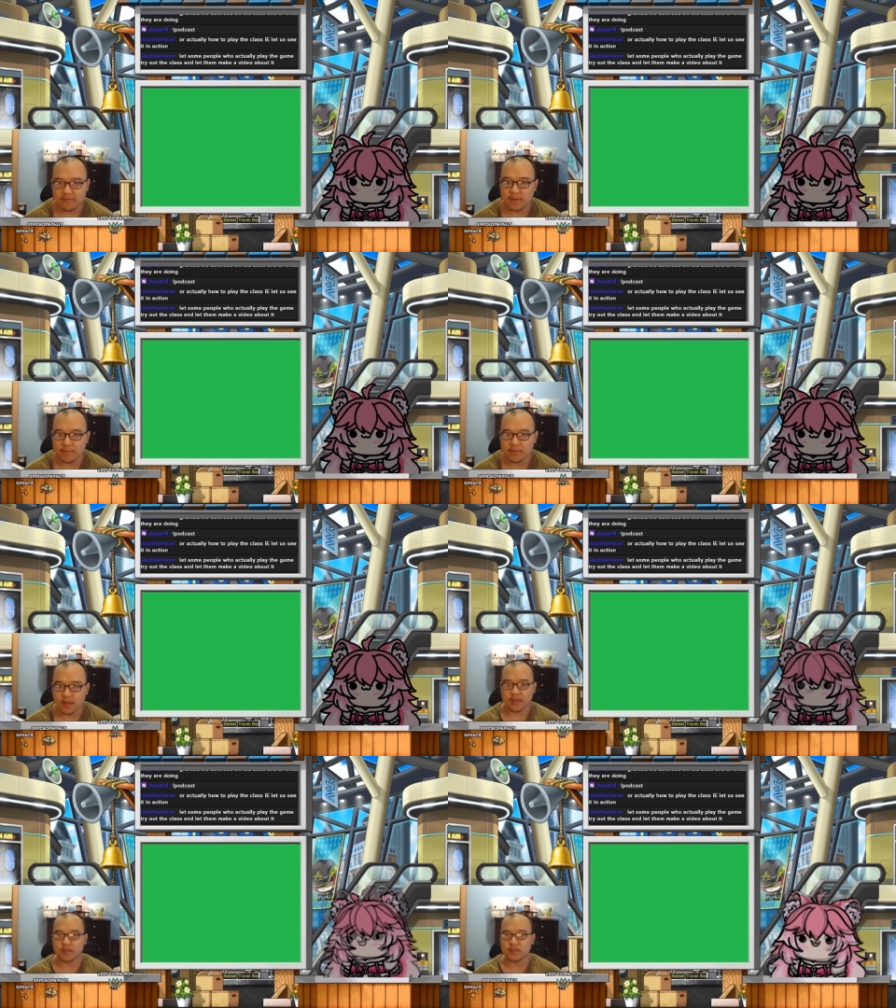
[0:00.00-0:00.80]
people
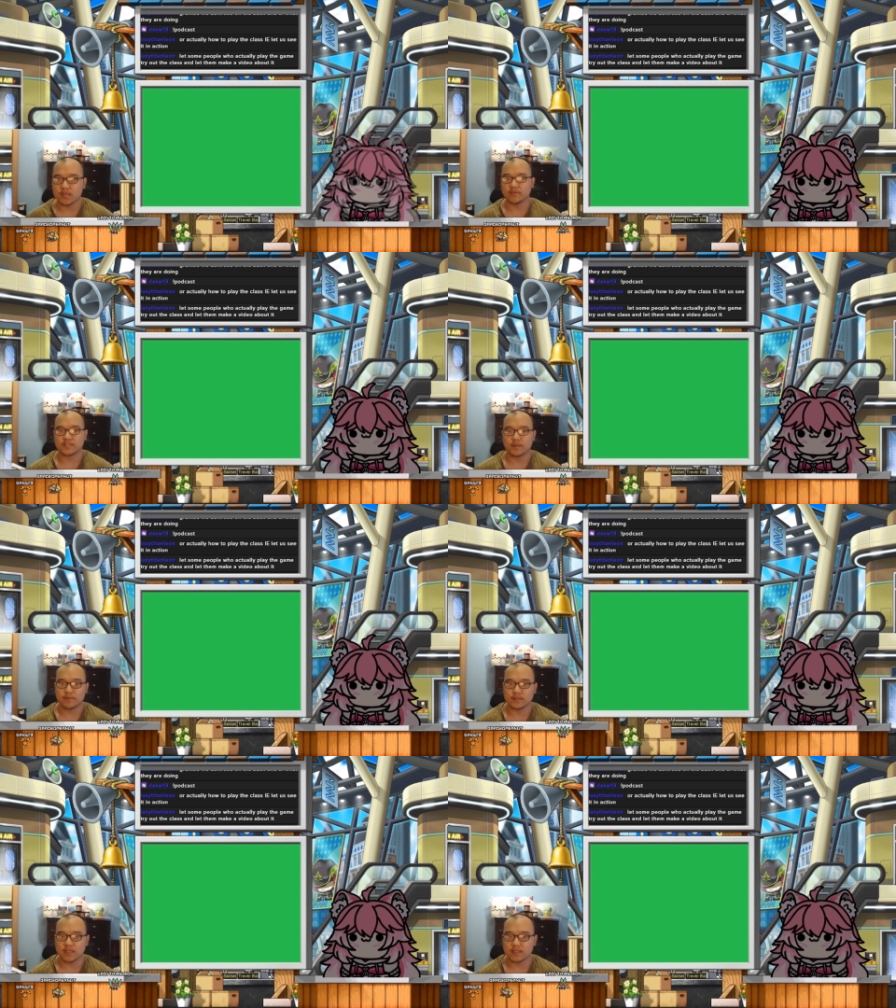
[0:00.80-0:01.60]
like give us
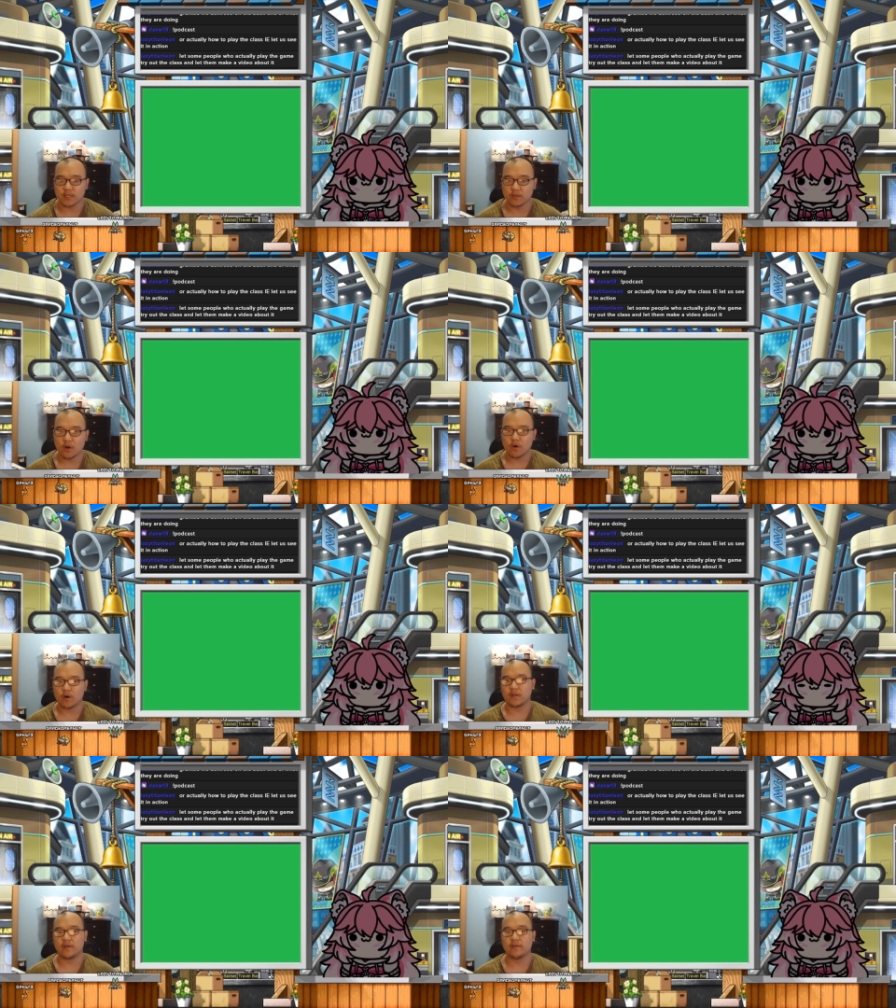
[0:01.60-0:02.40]
something detailed, or
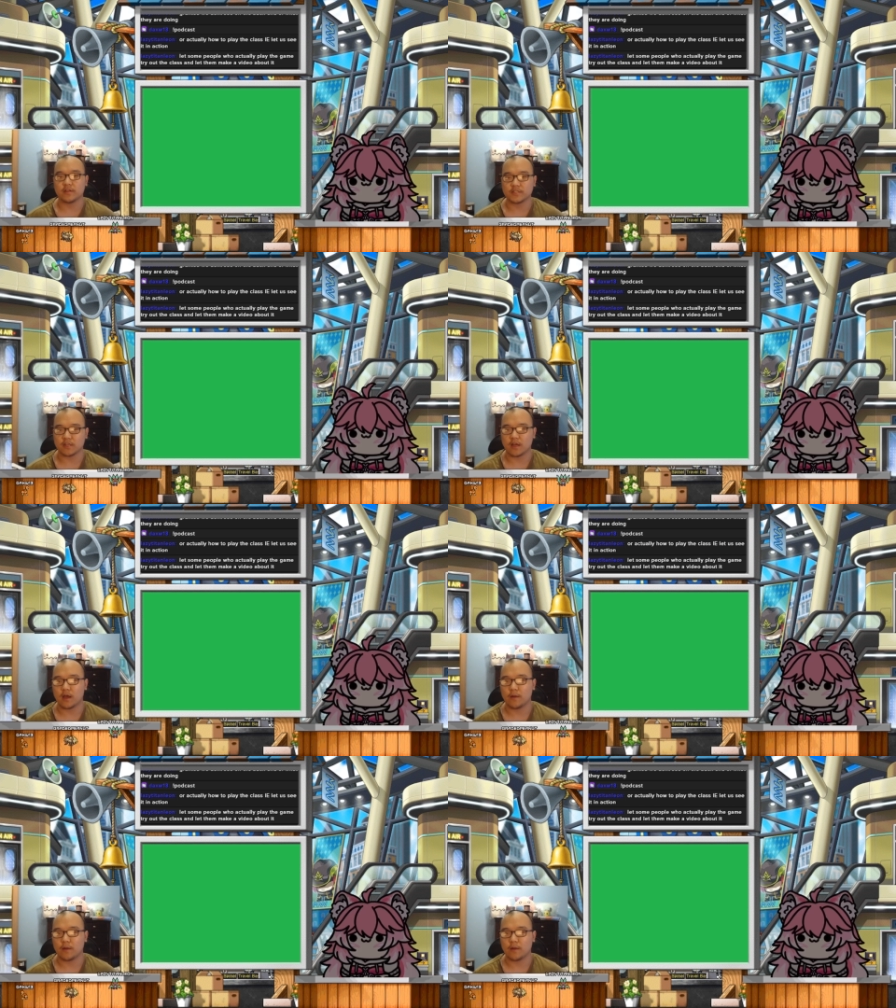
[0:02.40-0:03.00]
at the very least,